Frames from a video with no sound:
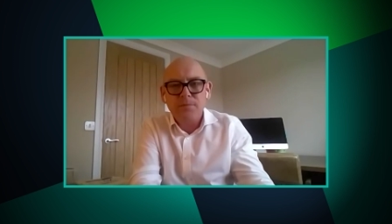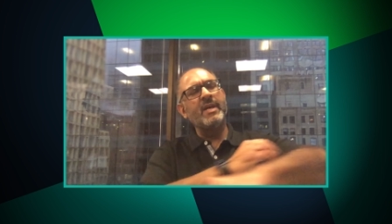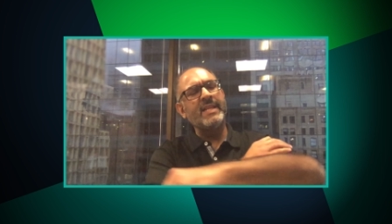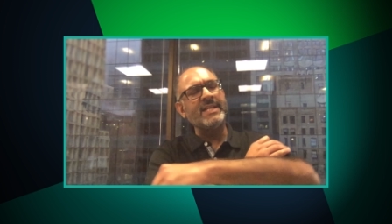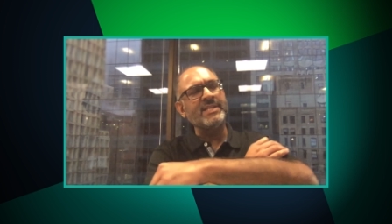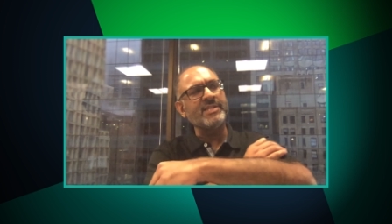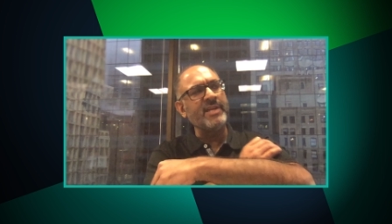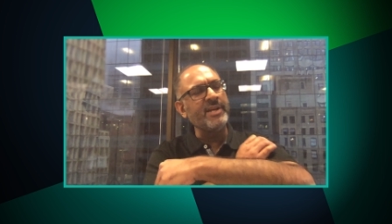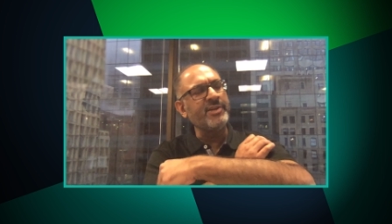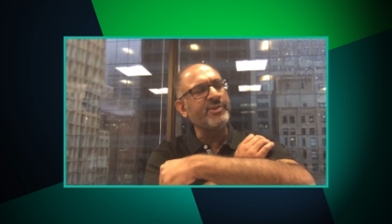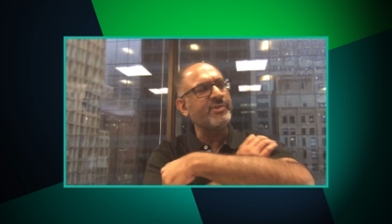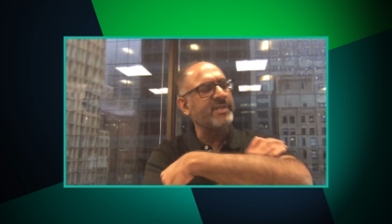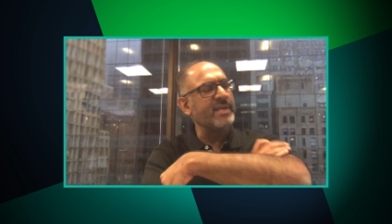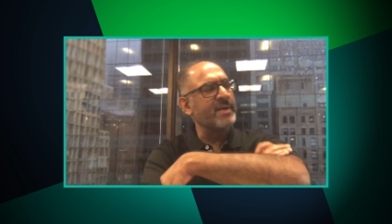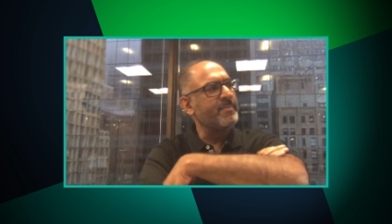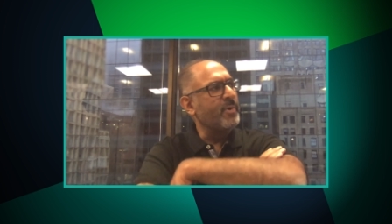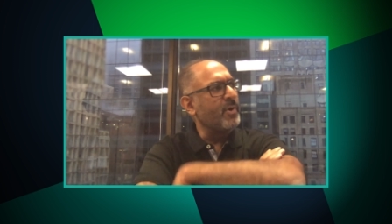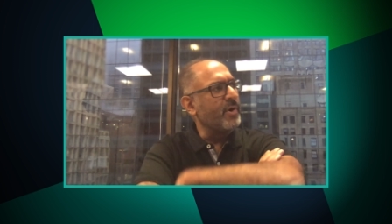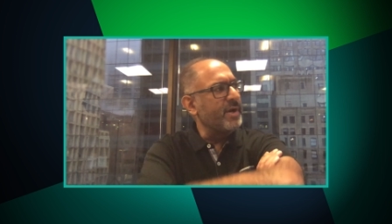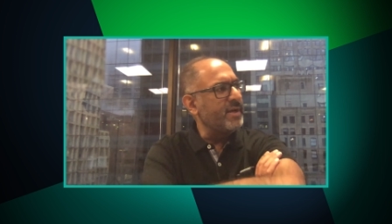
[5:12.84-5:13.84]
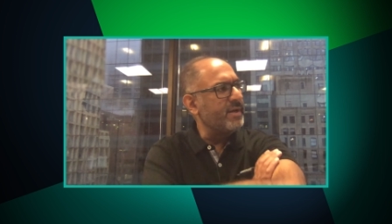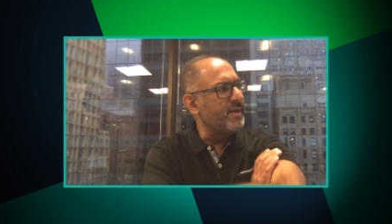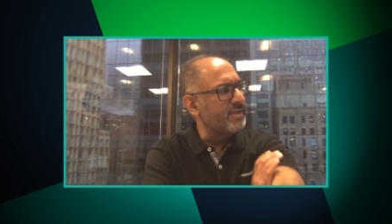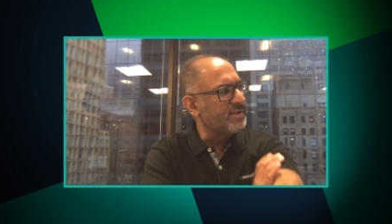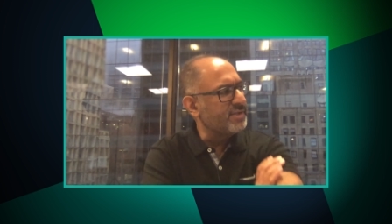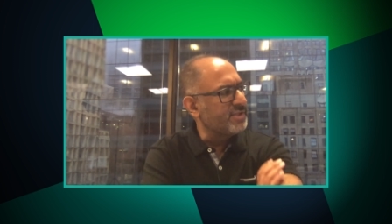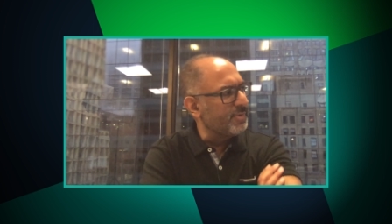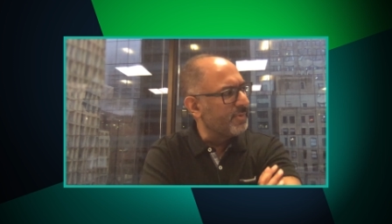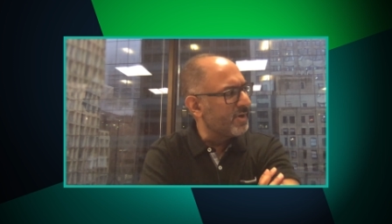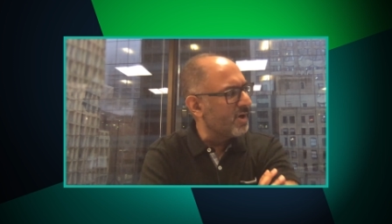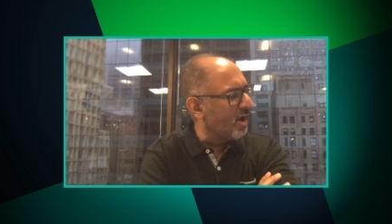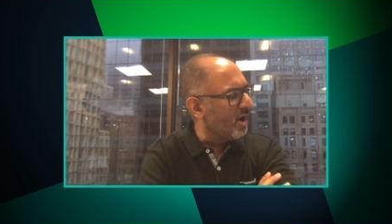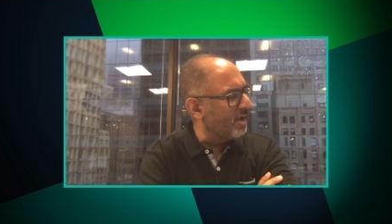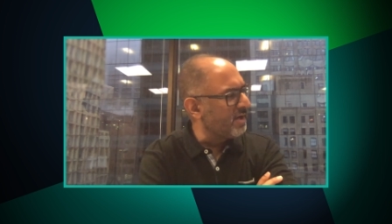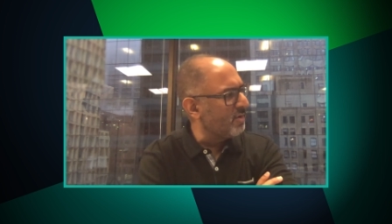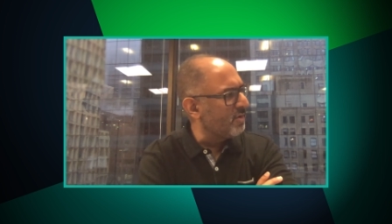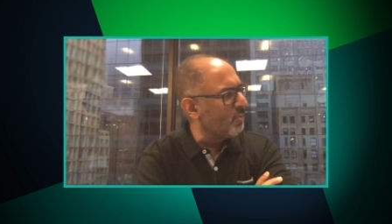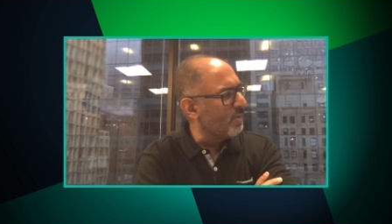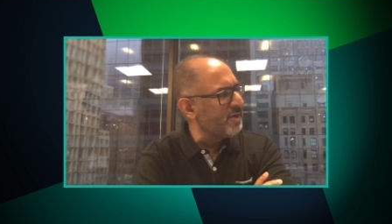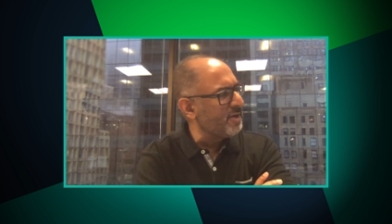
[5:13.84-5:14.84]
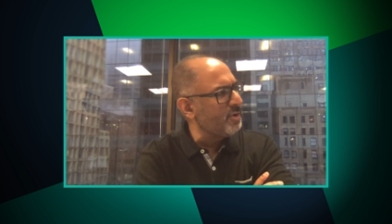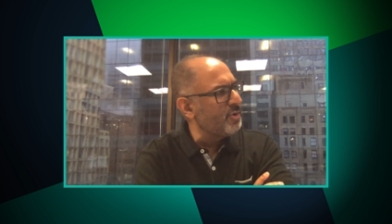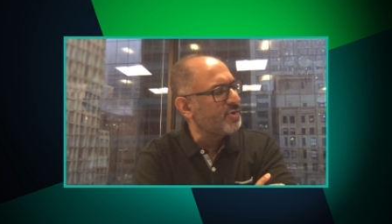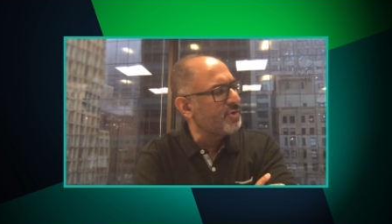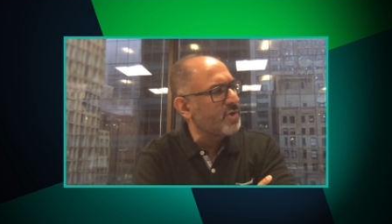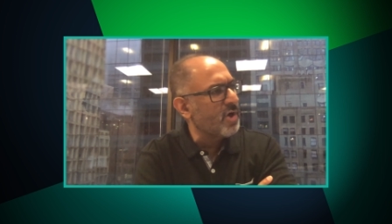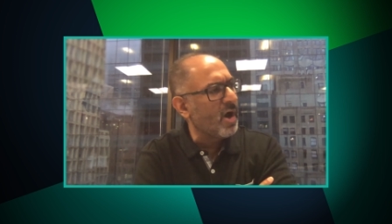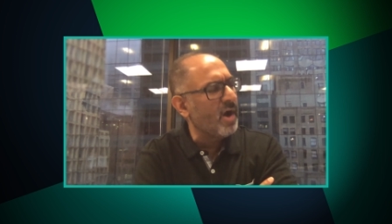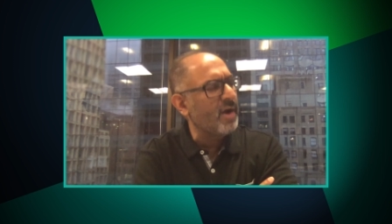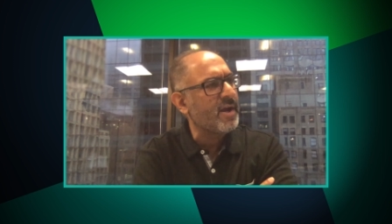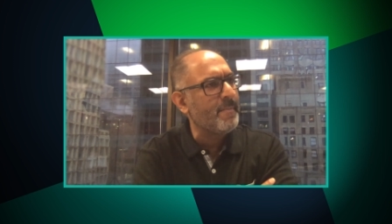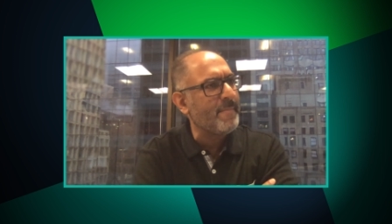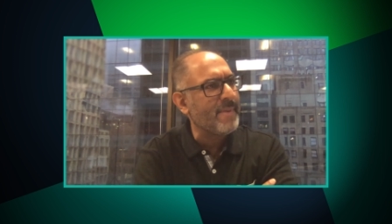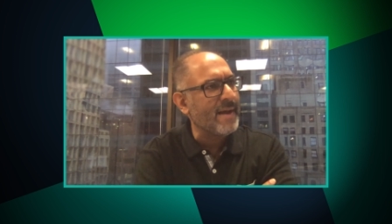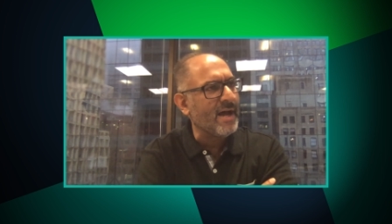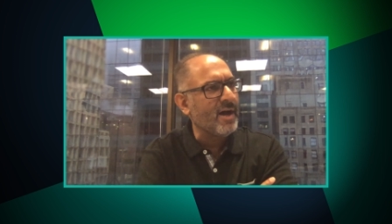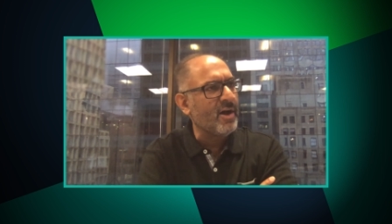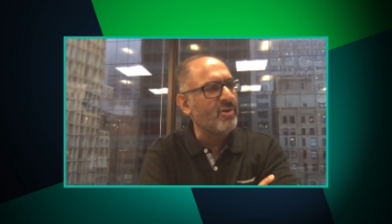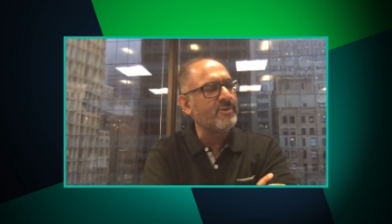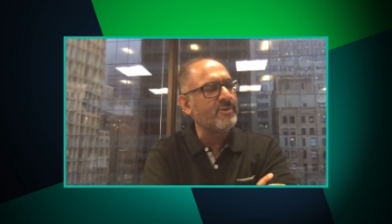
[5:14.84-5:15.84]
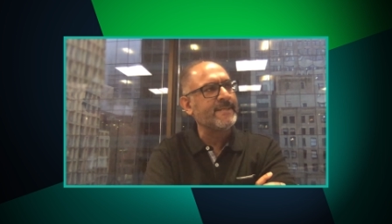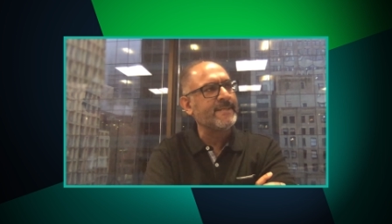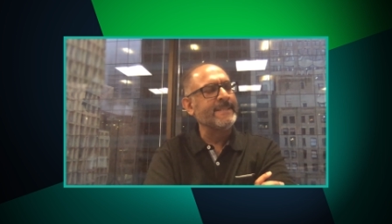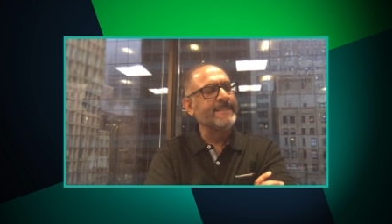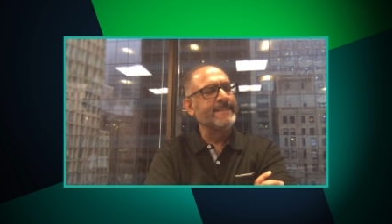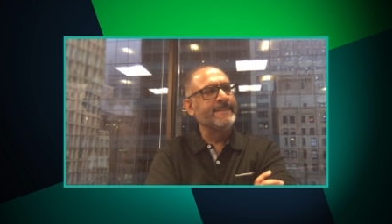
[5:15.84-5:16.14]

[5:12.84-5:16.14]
That's an interesting point, Stuart. On when you talk about